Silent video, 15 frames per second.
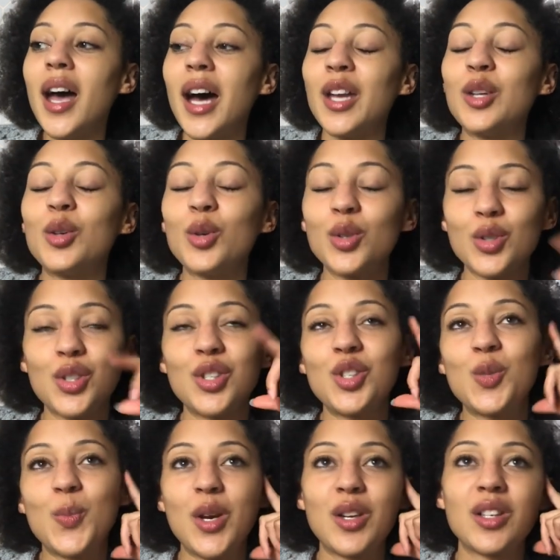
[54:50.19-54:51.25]
I had also
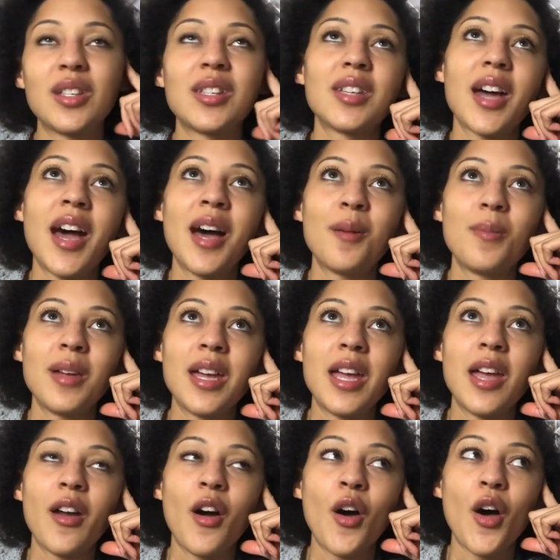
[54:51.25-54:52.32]
spoken to
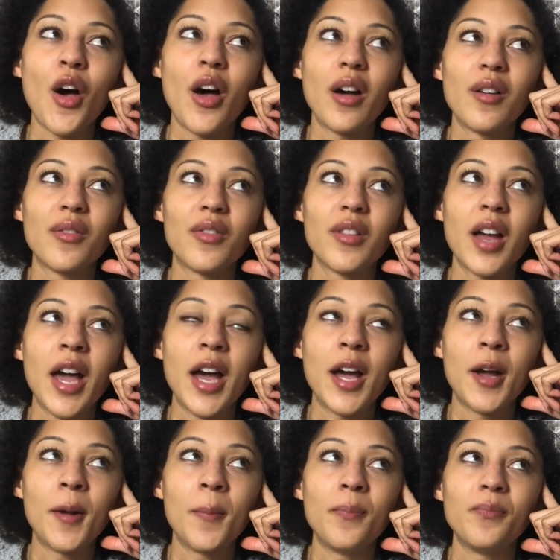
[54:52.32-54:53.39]
Abby of,
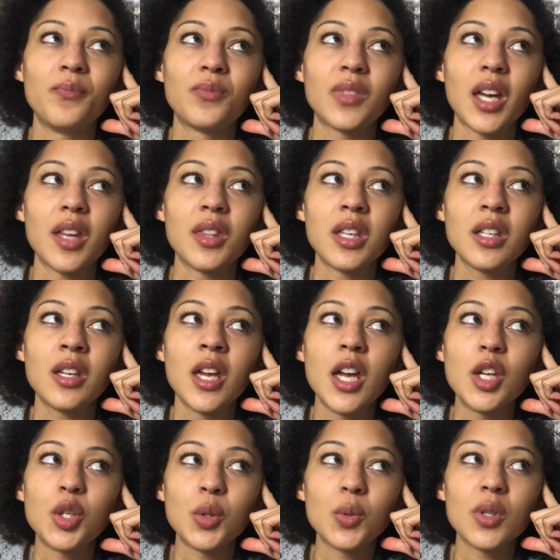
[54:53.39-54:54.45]
I think
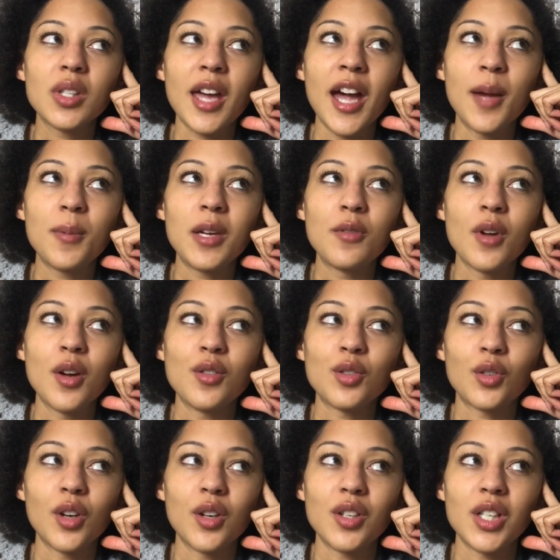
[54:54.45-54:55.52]
she was Abby Rose
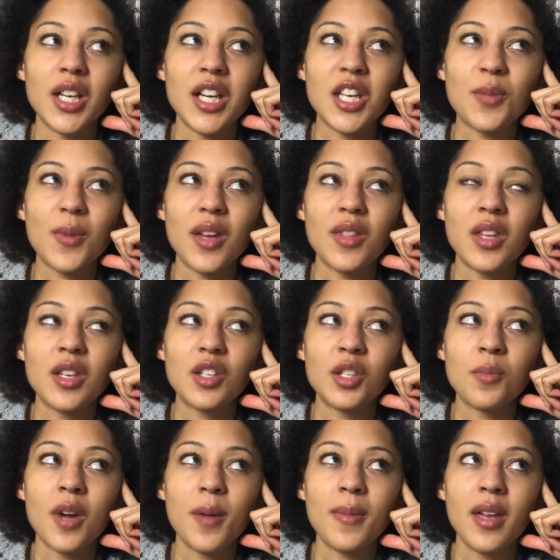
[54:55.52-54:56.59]
Crochets, but I think she
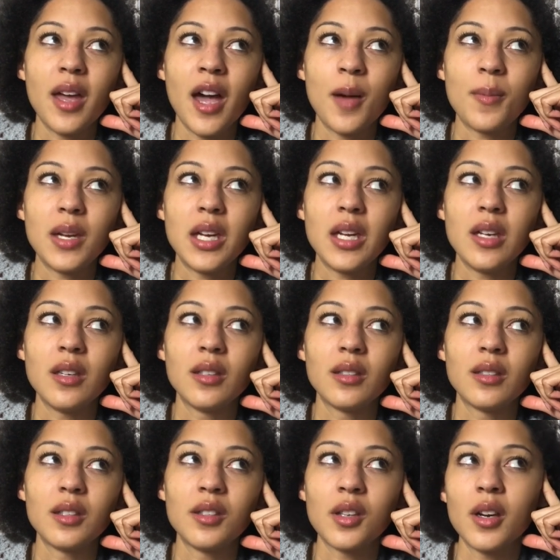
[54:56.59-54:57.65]
might be Abby
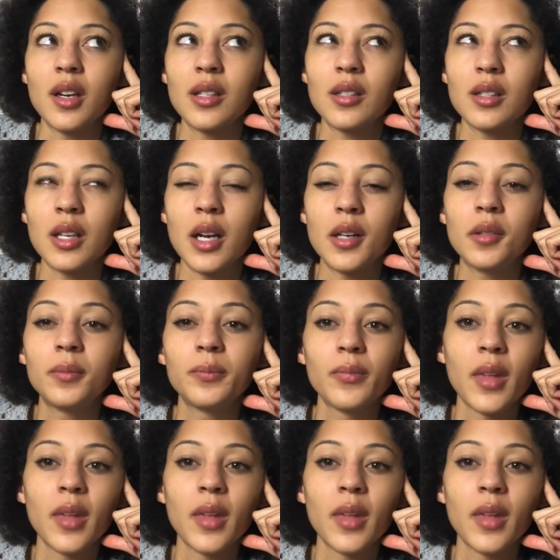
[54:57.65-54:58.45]
Designs now.